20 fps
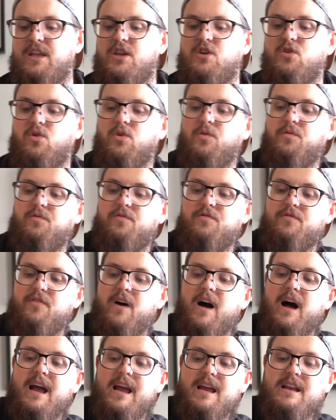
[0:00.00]
You'll
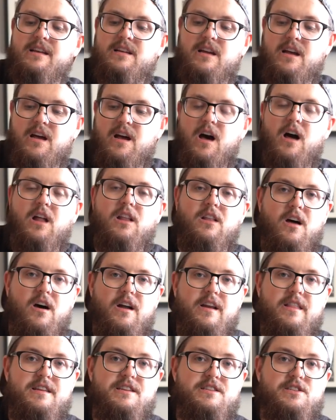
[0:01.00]
find a
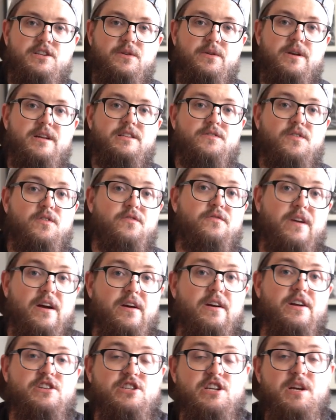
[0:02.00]
lot of these units are
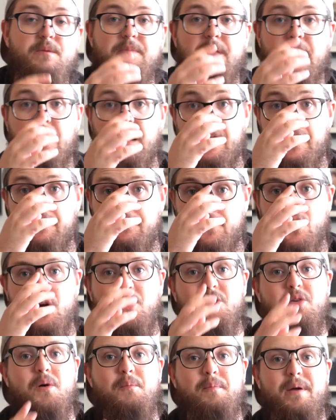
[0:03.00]
very cheap there. If you
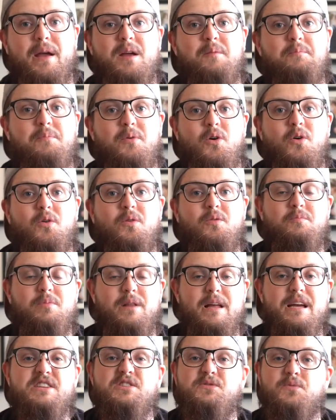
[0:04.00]
go to a pick and pull
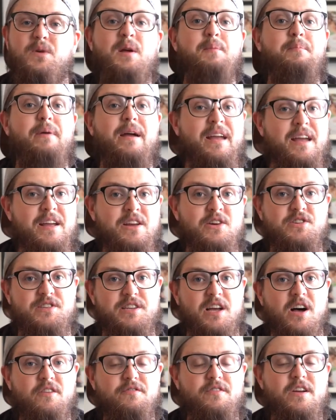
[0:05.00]
place where you pick it
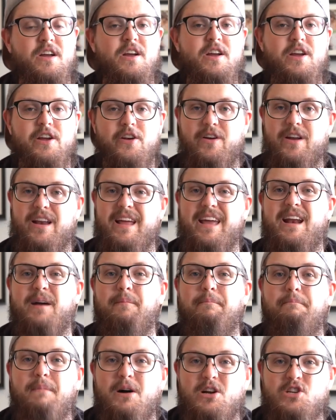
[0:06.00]
yourself, you're gonna get
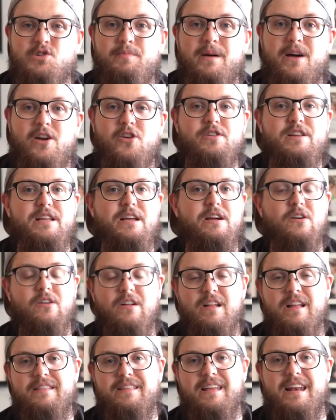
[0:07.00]
a much better
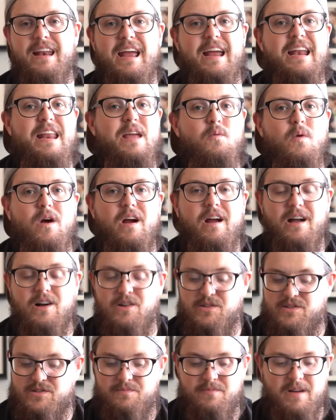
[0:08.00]
deal than anywhere
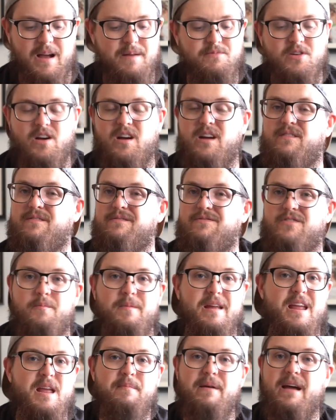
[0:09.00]
else. I'm talking
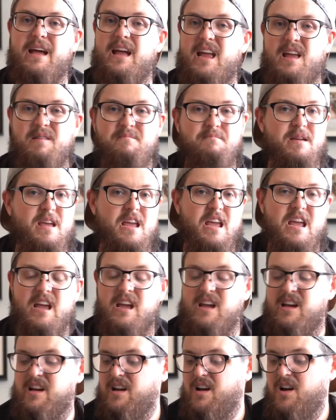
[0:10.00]
from eBay,
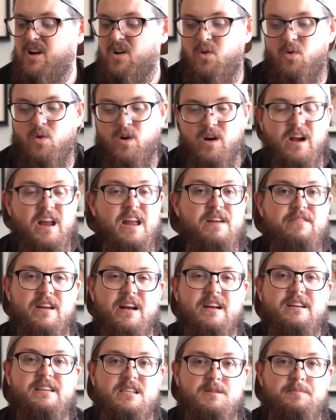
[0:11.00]
me, or
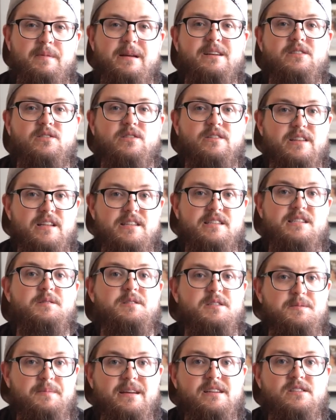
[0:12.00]
even a dismantler that's
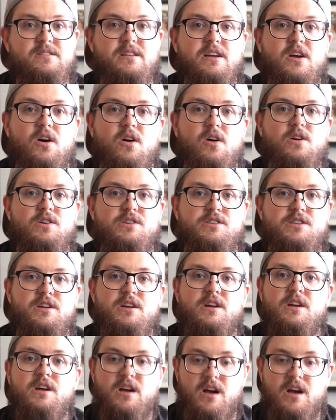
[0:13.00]
dismantling cars